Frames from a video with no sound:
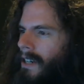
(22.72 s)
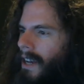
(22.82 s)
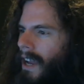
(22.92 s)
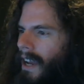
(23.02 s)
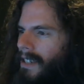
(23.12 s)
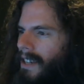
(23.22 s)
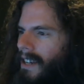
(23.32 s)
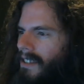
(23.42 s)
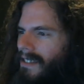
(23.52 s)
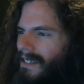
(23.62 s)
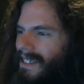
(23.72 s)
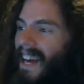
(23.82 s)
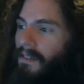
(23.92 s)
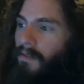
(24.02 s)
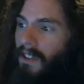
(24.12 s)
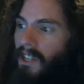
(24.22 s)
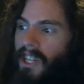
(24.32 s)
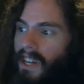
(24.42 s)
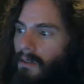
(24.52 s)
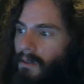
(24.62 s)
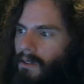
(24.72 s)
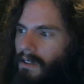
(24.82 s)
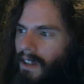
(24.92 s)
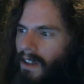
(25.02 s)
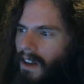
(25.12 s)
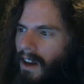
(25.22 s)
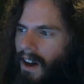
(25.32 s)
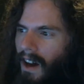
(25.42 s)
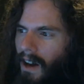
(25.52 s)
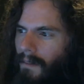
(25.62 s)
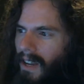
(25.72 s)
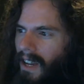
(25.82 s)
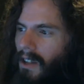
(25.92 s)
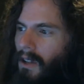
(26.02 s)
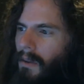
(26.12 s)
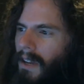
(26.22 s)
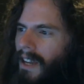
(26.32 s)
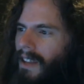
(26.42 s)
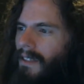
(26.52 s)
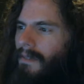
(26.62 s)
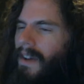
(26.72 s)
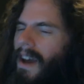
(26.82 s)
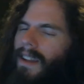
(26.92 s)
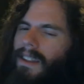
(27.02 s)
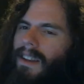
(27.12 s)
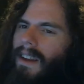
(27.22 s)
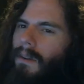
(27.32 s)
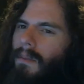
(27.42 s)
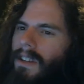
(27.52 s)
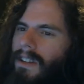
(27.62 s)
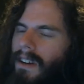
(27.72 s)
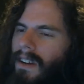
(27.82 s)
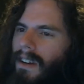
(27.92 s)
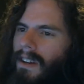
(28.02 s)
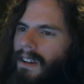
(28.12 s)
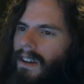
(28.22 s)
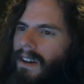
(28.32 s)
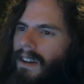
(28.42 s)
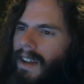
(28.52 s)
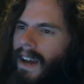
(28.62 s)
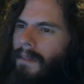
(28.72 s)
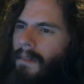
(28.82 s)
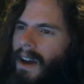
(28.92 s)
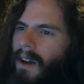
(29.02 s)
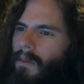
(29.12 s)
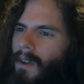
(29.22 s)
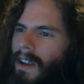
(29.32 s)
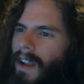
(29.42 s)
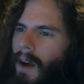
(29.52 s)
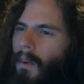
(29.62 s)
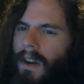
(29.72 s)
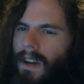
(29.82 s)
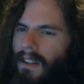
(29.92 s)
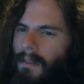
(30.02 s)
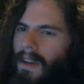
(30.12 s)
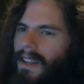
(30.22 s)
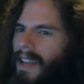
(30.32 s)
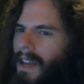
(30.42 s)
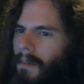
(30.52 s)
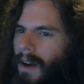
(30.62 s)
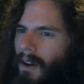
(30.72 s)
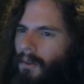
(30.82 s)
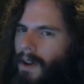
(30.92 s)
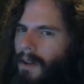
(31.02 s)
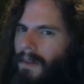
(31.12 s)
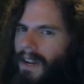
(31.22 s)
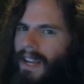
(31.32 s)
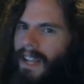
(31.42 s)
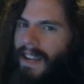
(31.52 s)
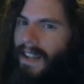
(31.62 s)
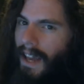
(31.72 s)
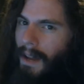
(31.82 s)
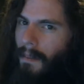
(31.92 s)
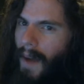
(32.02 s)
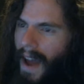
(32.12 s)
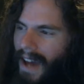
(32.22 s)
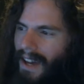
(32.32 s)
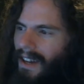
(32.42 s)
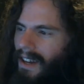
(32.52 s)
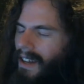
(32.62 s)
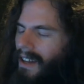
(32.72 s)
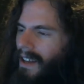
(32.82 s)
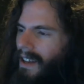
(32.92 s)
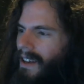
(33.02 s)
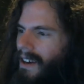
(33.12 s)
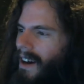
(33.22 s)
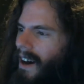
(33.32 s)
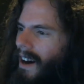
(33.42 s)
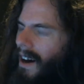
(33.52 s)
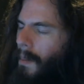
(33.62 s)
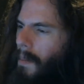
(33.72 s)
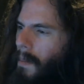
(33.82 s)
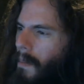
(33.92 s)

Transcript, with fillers: and uh, just life in general um, including the fact that I went on a, a, nine mile run. I wanted it to be a 10 mile run, but I needed to get back. Um,